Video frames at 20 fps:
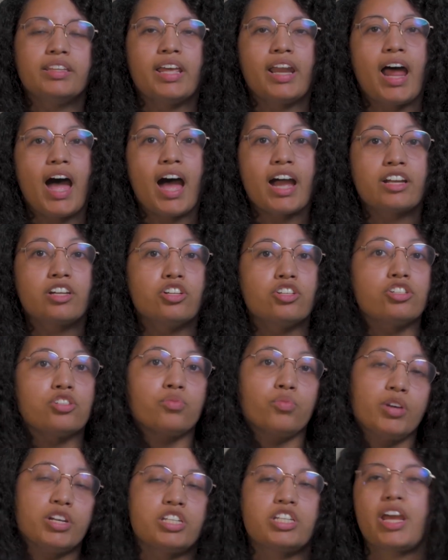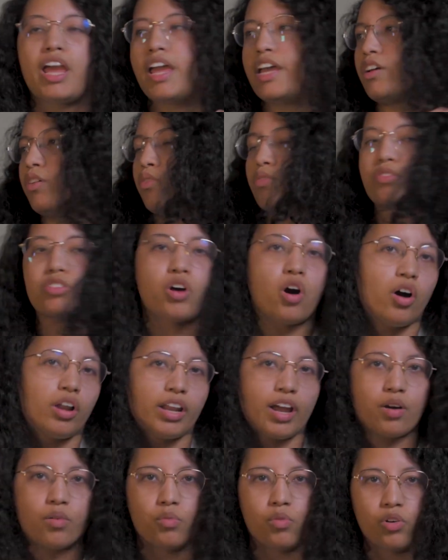that I could switch angles
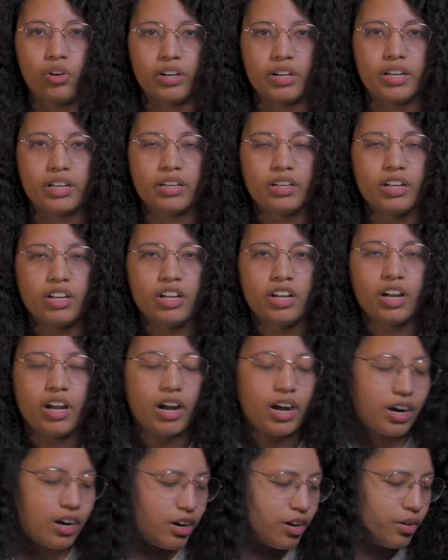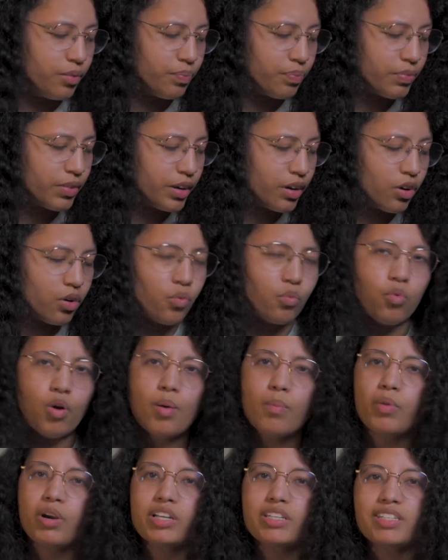all I wanted.
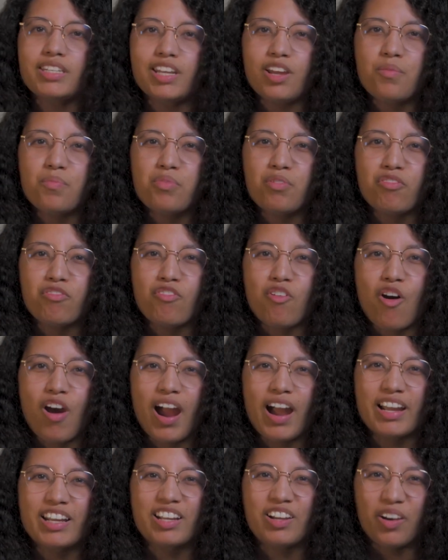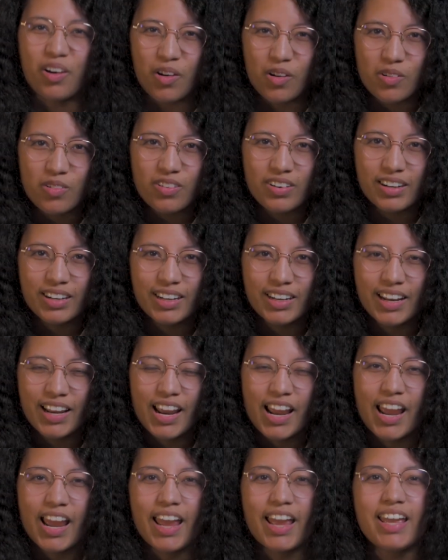One more tip before I go
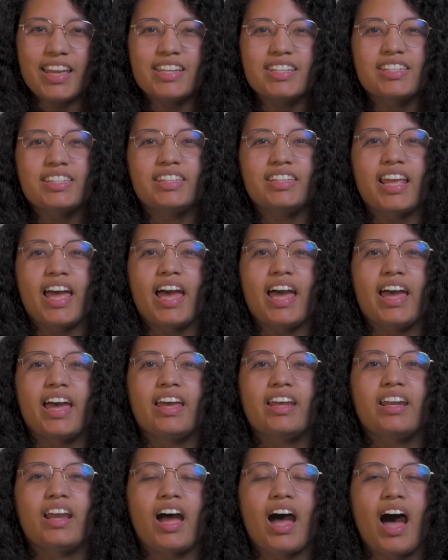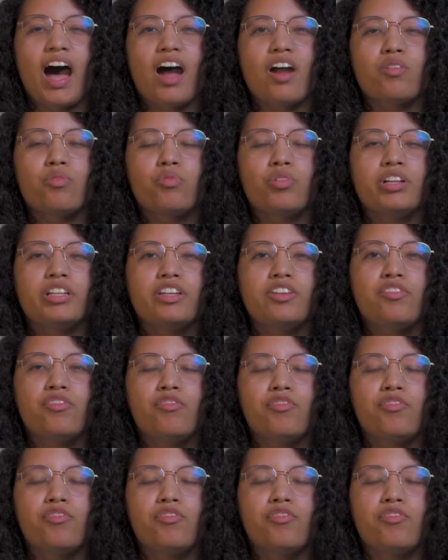is that I really